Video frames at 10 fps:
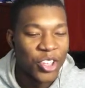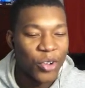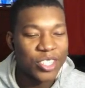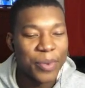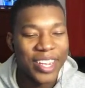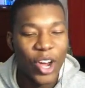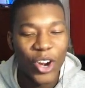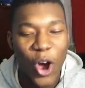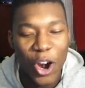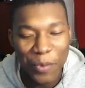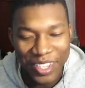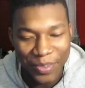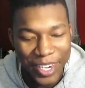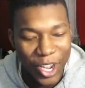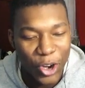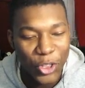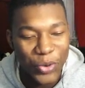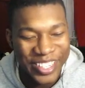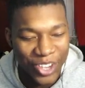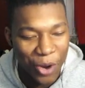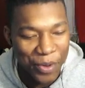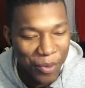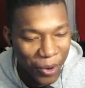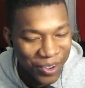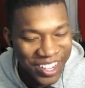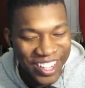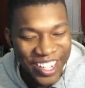Yo, somebody called the army. Somebody called the U.S. Army, bro.